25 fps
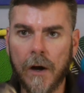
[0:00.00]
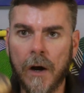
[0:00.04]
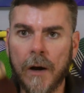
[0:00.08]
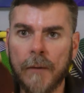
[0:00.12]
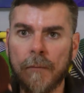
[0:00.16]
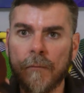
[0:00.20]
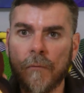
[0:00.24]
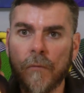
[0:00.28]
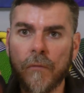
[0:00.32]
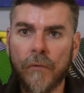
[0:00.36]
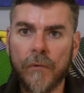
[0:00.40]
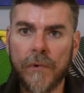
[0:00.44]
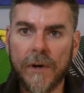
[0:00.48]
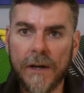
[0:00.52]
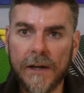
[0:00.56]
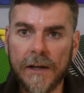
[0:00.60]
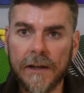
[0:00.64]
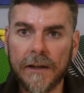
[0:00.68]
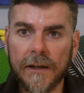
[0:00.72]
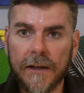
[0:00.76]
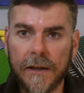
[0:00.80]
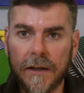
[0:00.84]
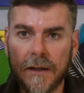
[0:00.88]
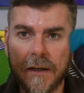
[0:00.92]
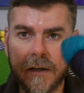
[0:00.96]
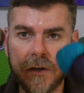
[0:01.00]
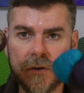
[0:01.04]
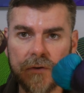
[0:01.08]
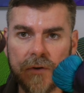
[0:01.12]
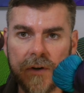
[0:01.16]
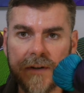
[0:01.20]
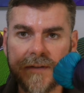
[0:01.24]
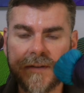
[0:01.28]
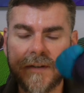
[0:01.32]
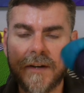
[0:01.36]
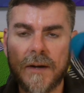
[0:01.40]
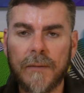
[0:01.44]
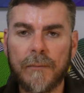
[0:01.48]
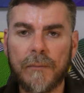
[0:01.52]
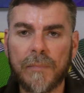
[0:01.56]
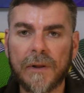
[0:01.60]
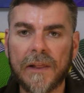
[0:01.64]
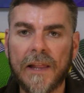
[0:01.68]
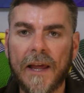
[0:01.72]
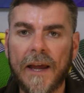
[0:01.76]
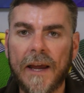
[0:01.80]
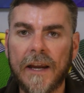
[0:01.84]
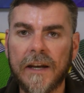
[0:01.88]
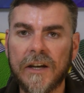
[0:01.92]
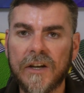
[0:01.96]
I'm really interested in
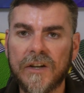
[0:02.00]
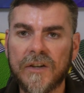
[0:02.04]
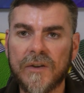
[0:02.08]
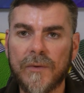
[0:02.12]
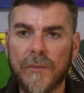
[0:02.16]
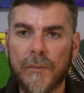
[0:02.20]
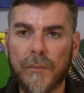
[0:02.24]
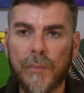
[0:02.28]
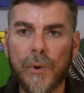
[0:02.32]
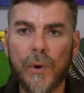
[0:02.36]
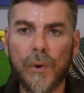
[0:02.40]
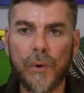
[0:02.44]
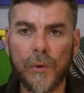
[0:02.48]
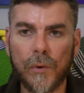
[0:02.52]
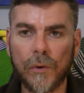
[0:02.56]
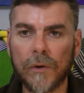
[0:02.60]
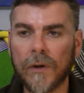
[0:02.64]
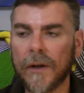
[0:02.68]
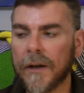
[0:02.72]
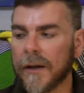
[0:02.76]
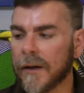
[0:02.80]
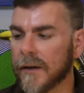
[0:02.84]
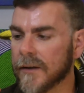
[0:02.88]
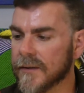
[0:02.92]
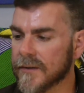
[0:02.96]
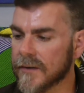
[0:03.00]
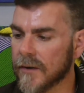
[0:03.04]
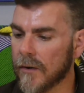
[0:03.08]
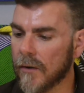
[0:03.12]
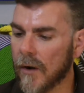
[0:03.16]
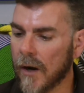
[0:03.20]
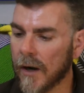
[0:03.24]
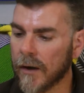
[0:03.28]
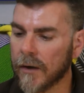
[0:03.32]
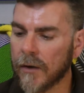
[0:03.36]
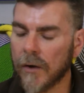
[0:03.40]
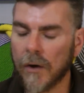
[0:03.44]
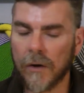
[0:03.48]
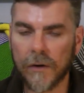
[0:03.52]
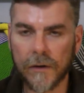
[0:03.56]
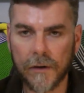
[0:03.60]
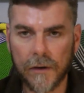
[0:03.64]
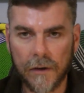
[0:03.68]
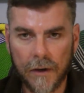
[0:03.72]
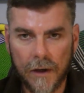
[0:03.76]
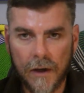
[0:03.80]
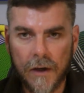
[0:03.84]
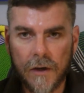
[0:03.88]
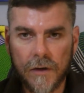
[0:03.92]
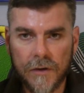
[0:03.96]
planned pooling. So I
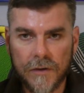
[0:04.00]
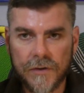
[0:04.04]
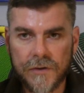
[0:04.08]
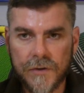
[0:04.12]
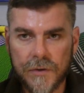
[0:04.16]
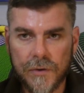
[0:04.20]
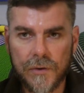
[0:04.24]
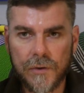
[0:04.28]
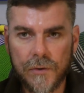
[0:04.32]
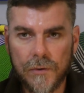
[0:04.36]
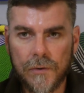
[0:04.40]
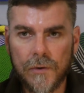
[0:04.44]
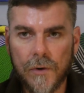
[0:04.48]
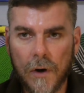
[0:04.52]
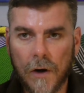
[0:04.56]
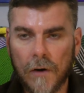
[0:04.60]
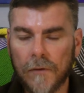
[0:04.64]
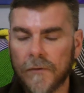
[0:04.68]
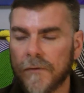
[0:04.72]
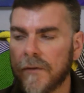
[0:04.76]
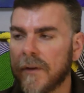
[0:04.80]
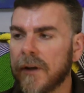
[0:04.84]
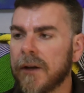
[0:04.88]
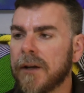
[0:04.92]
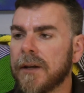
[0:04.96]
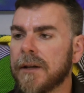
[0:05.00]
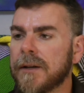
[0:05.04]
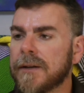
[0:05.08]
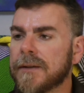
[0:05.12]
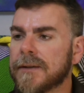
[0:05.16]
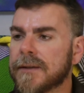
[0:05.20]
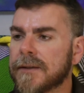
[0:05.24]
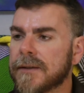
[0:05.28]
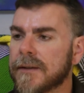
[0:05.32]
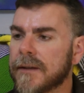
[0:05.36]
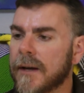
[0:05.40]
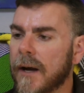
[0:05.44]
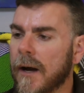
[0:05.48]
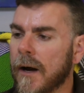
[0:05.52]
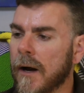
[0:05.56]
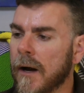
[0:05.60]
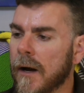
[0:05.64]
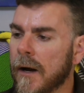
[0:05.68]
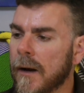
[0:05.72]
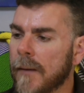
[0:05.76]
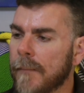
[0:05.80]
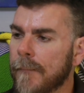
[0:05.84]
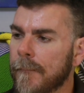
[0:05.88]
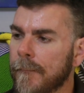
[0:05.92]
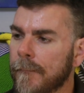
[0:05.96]
got two of these
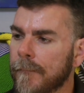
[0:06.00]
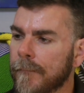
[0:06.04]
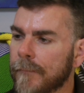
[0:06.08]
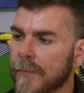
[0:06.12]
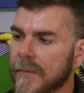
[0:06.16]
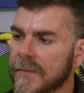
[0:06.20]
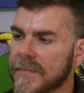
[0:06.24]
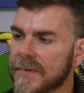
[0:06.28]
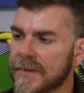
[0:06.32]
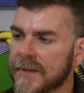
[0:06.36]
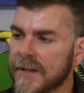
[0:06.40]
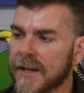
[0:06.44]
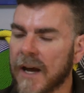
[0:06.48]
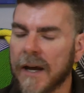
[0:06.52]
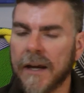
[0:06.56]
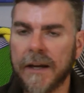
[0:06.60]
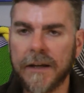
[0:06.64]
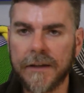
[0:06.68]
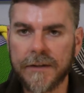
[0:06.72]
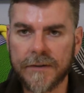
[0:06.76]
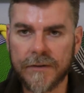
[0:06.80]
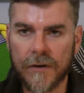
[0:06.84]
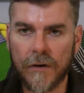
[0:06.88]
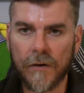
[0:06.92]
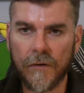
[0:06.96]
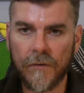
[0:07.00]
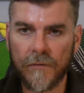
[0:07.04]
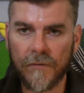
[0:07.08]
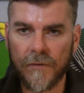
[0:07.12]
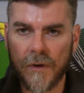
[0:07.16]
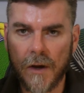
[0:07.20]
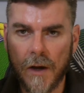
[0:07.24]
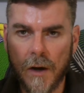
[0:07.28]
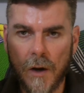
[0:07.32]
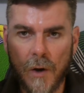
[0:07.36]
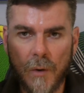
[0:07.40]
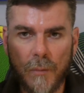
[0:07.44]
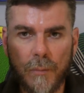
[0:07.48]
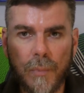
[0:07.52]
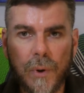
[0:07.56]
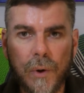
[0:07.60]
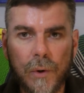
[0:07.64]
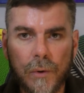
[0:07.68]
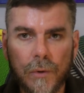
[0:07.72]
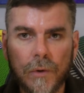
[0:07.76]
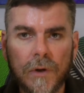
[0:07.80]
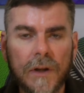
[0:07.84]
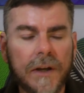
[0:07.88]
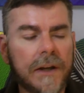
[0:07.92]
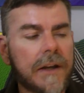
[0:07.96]
um, skeins of
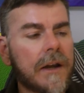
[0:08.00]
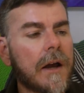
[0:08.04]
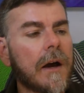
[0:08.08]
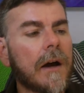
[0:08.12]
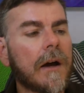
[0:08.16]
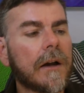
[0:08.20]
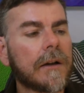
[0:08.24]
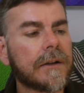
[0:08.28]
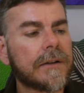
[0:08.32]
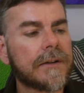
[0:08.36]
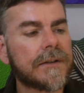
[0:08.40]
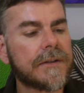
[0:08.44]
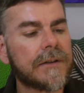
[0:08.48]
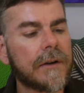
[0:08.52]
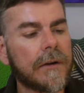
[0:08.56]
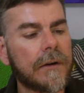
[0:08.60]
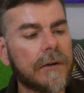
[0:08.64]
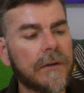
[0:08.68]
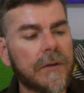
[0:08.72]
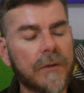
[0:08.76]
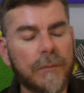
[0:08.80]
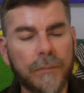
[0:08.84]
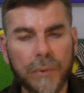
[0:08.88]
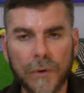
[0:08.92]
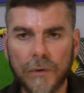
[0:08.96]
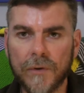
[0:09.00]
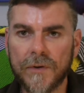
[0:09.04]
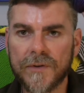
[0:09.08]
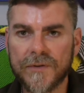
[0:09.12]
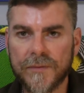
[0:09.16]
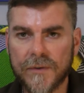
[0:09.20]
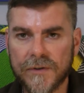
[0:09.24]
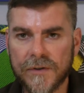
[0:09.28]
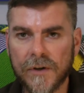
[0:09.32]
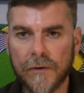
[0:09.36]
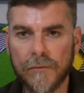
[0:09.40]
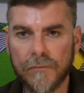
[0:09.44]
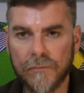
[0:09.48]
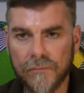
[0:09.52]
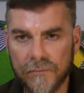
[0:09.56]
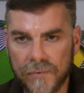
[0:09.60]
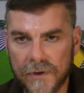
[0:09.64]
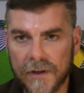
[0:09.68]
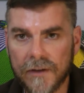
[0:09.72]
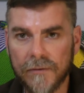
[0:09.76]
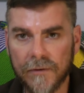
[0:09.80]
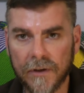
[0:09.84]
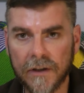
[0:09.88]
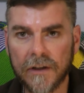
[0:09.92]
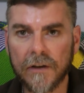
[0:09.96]
cooling yarn. So the blues, which I
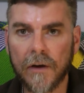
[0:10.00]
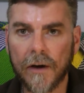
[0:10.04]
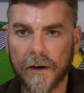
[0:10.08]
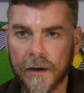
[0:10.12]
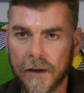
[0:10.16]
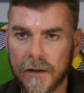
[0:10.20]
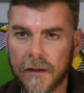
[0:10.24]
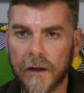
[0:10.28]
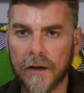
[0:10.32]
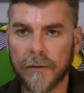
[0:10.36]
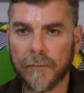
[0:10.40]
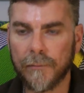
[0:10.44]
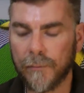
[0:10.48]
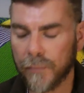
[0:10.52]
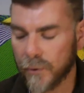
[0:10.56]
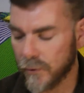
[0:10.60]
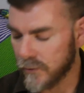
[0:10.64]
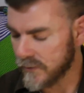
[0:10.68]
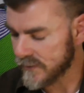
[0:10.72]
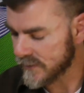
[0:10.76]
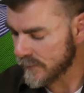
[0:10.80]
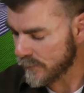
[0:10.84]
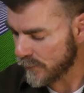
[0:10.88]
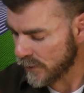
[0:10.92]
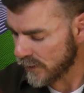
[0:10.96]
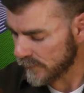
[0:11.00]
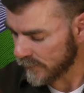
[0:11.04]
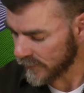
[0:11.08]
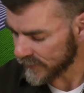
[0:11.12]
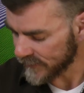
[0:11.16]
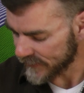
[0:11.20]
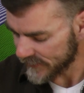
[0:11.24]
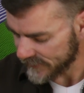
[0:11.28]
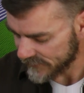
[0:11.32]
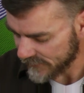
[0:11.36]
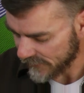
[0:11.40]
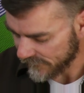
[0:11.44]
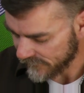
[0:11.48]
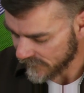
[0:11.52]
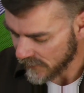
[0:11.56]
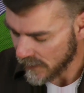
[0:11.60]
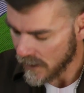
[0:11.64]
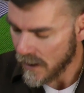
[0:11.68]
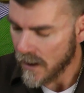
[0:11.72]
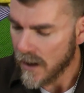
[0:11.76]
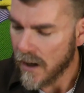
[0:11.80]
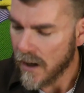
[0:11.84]
really, really like. I like blues and purples and stuff.